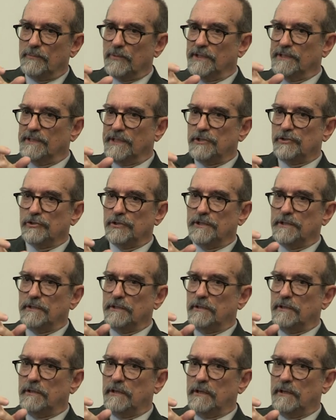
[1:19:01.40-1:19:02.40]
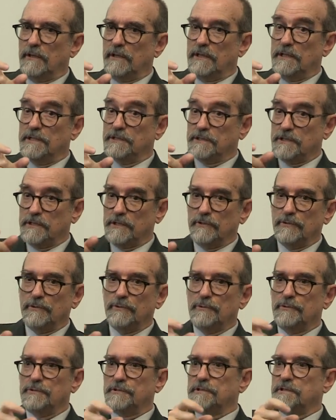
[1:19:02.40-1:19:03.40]
religion is
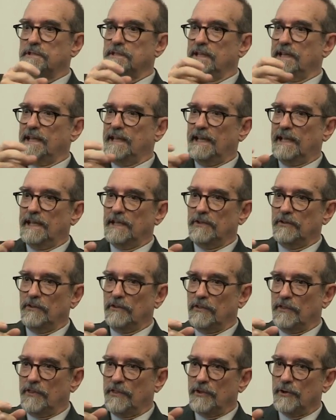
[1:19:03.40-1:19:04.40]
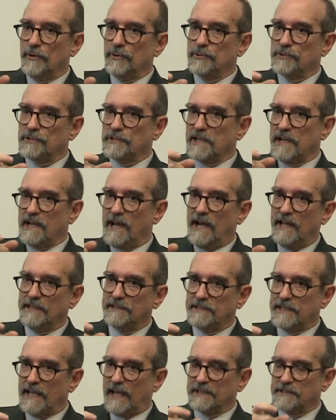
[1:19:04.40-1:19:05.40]
used in those
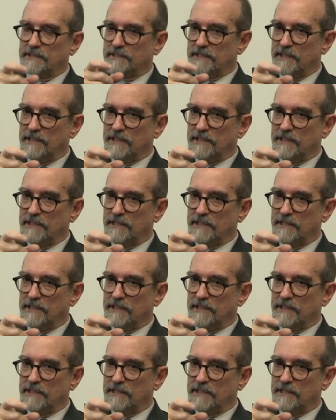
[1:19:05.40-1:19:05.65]
contexts,